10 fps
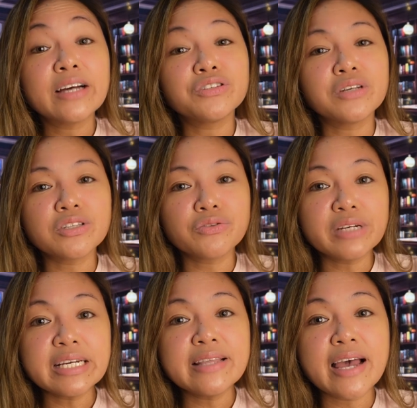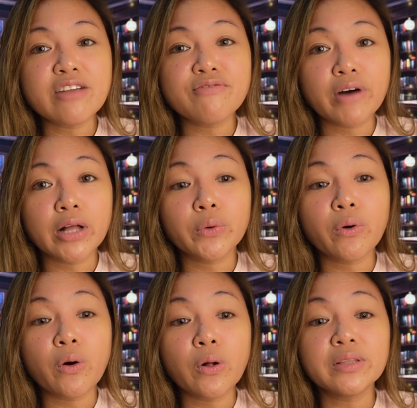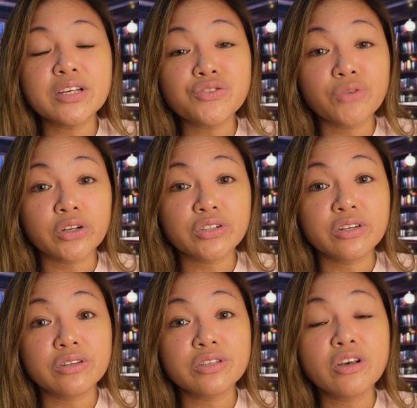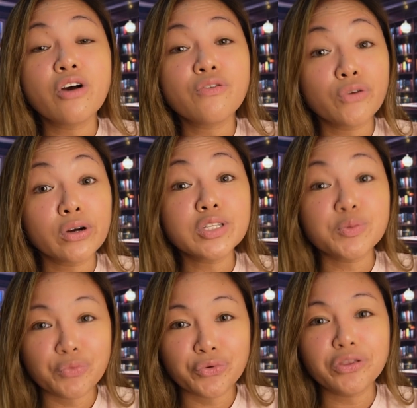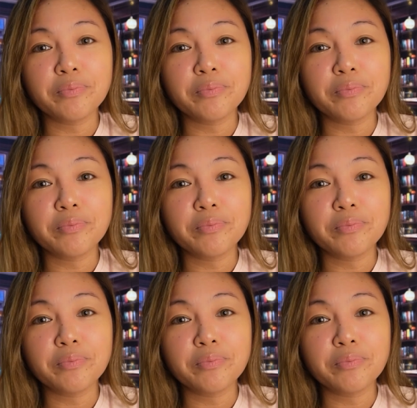just read and follow all the instructions for a smooth